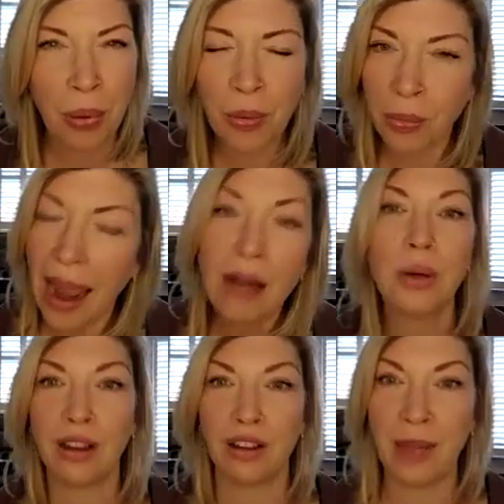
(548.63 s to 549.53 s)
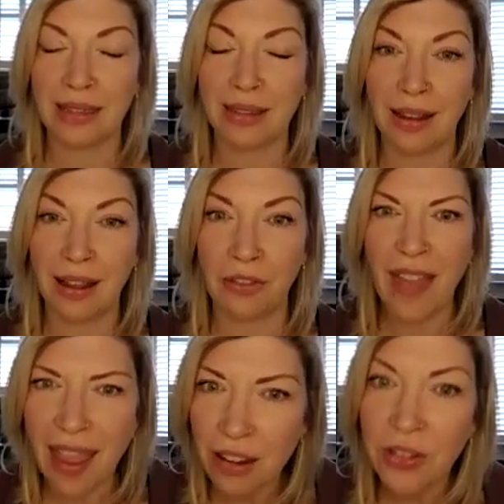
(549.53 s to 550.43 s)
proud of
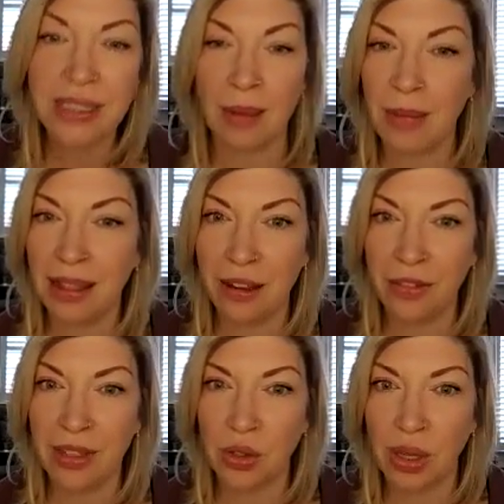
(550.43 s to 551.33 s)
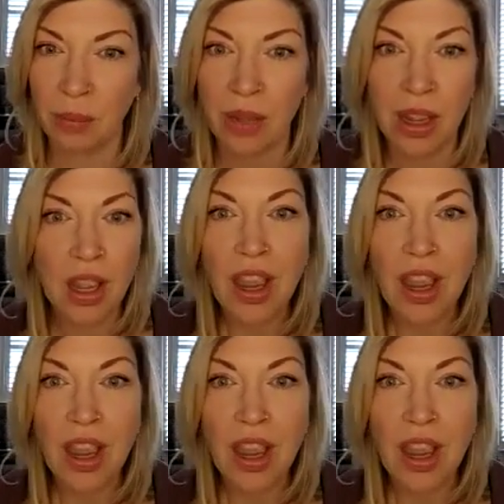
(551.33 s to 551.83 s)
myself every time I left that gym.